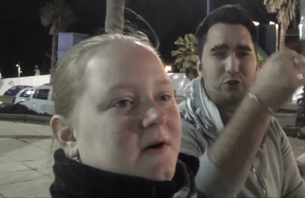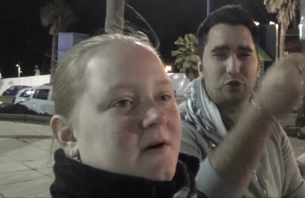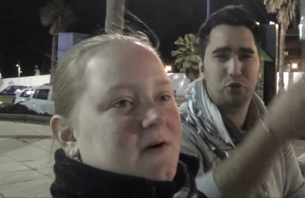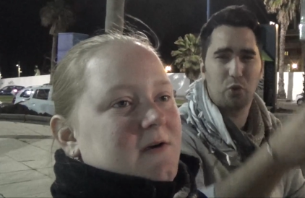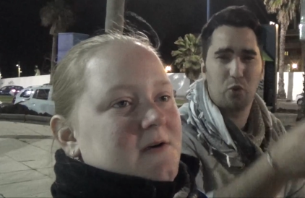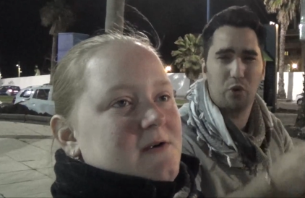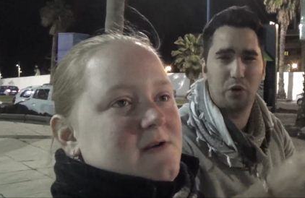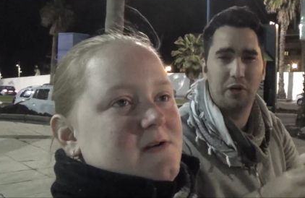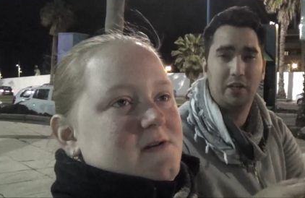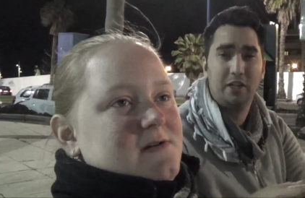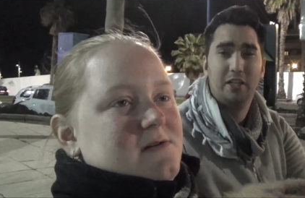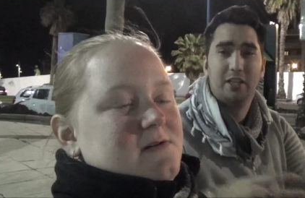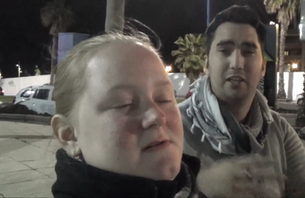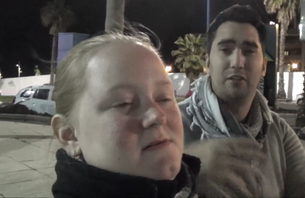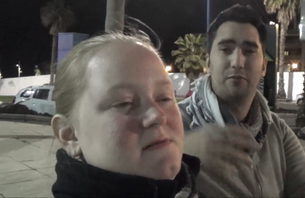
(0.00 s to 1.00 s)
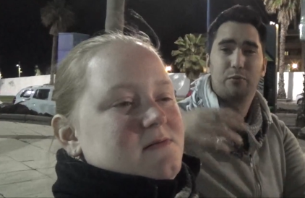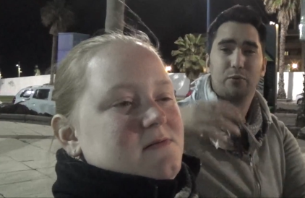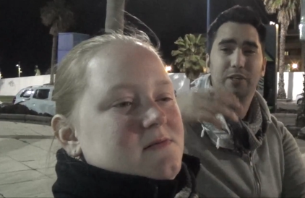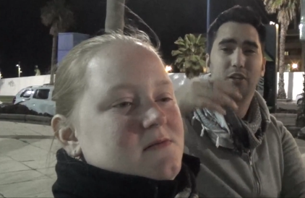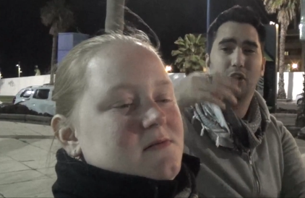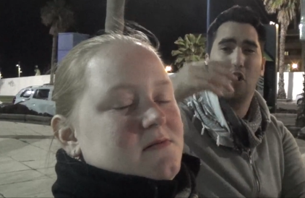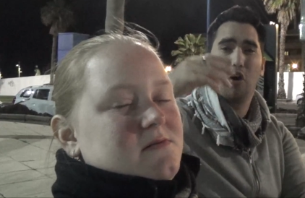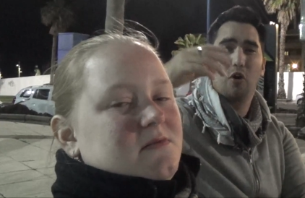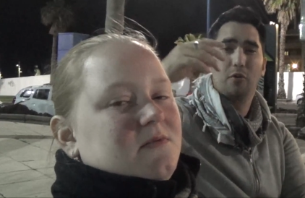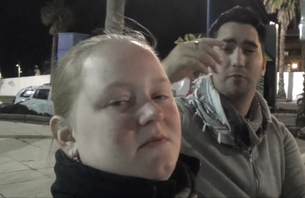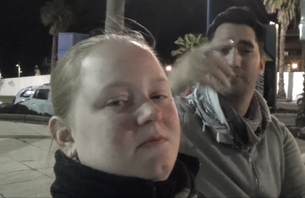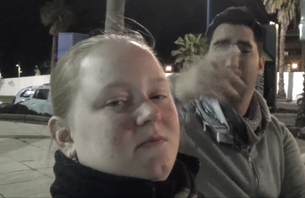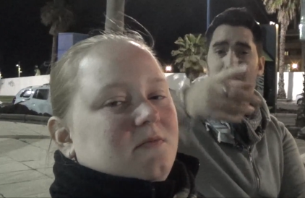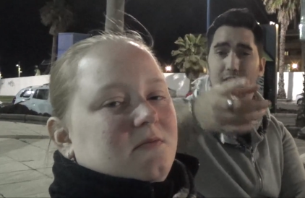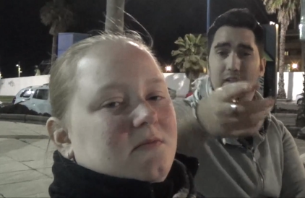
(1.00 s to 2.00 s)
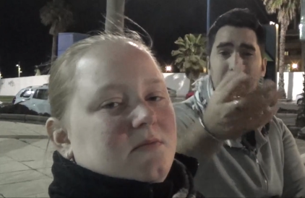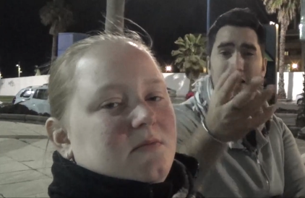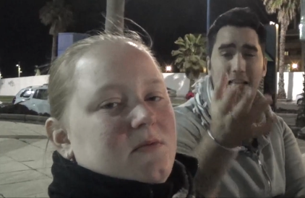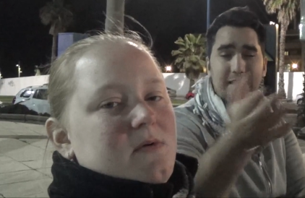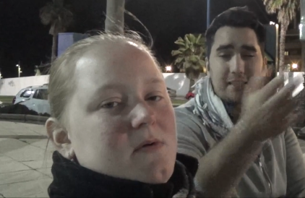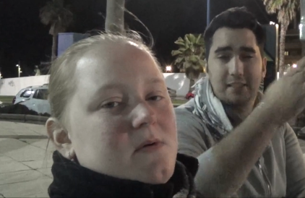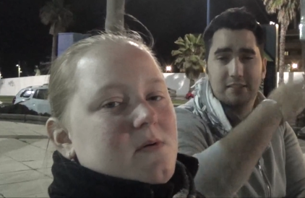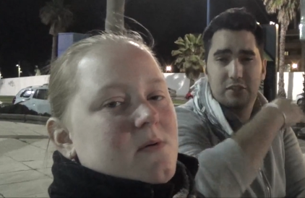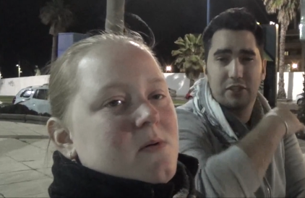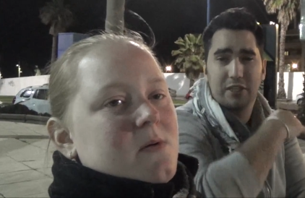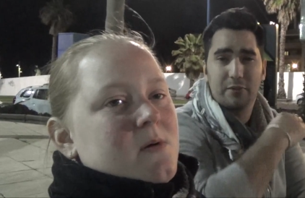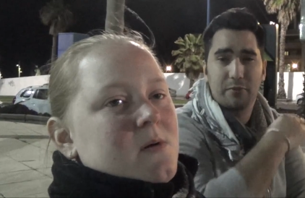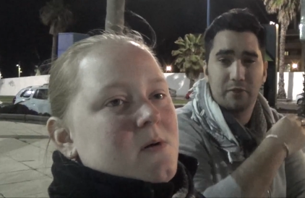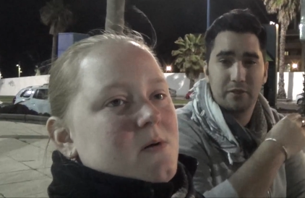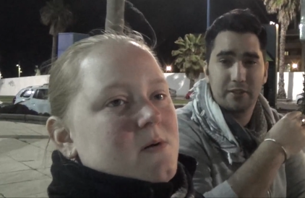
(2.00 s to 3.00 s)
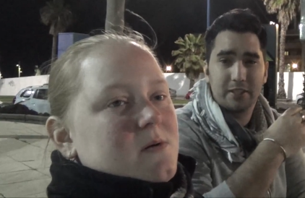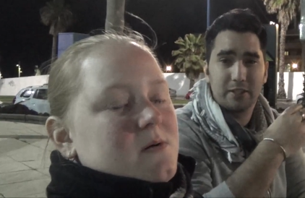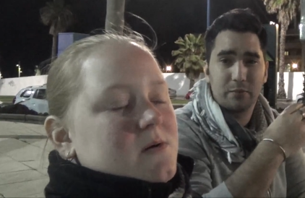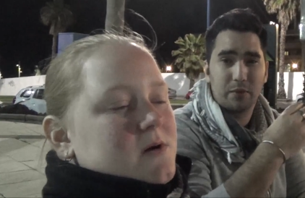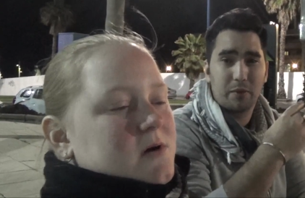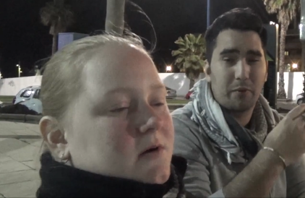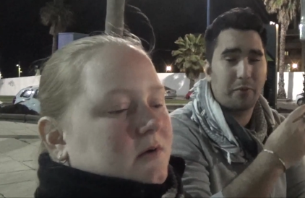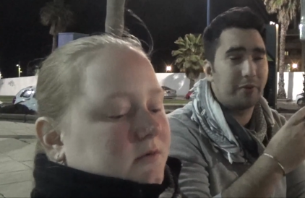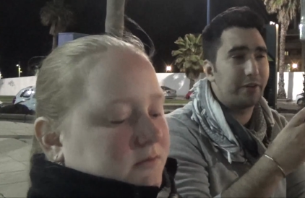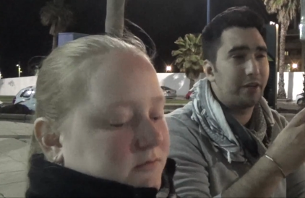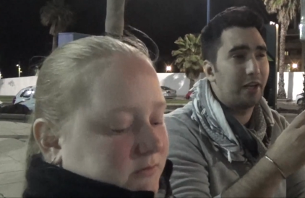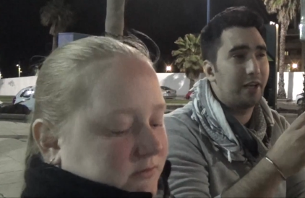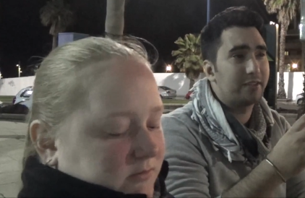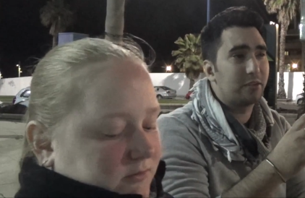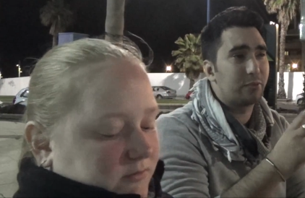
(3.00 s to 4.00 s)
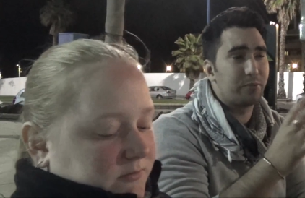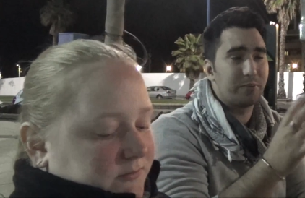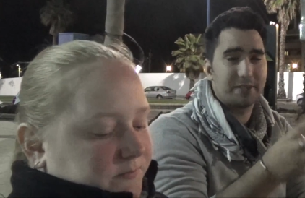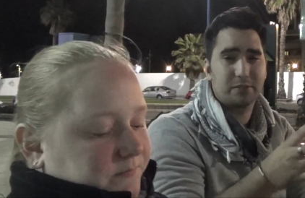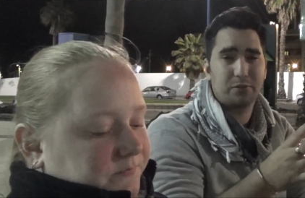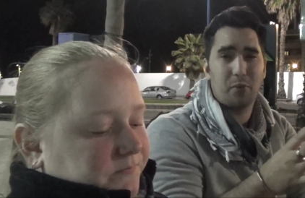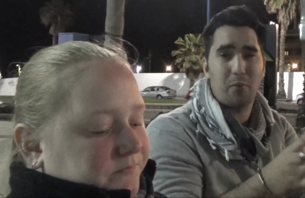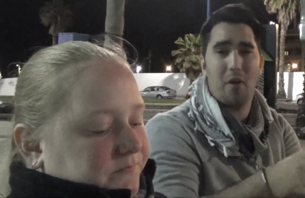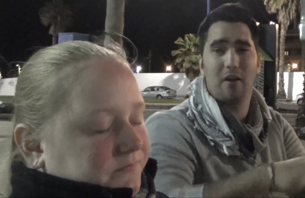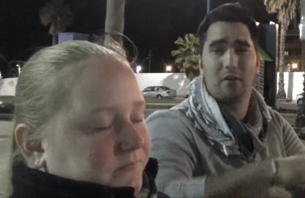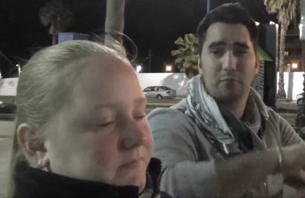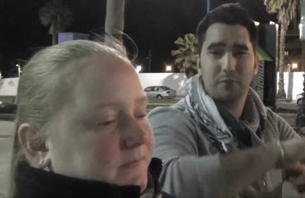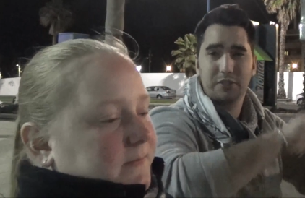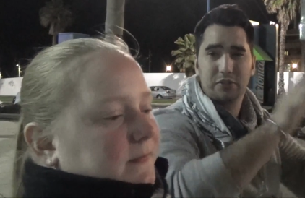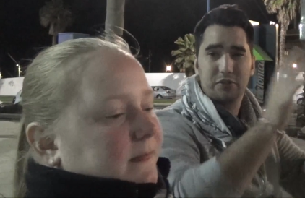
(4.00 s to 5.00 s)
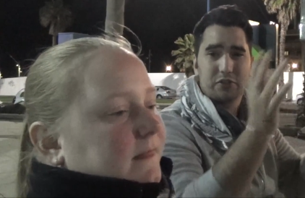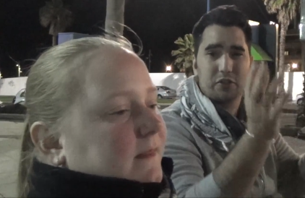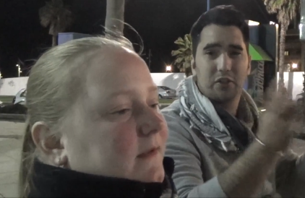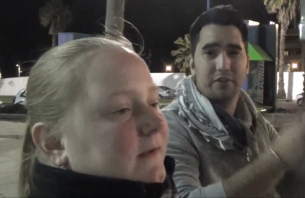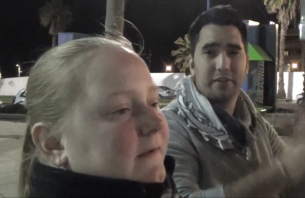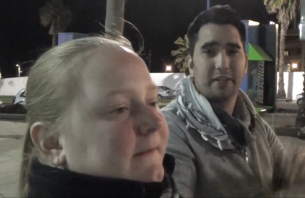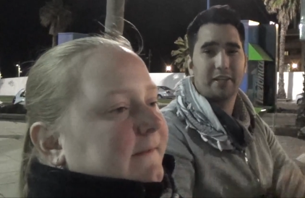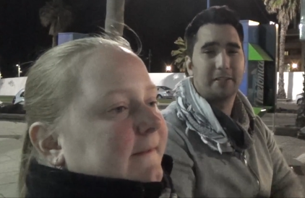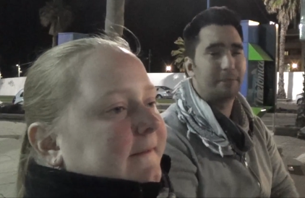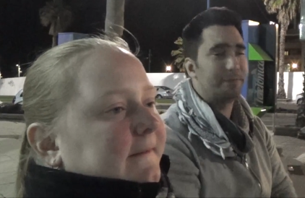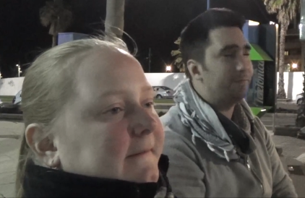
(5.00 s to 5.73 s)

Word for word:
Speaker 1: store, if we go like yesterday eh, when we were at the restaurant, we saw the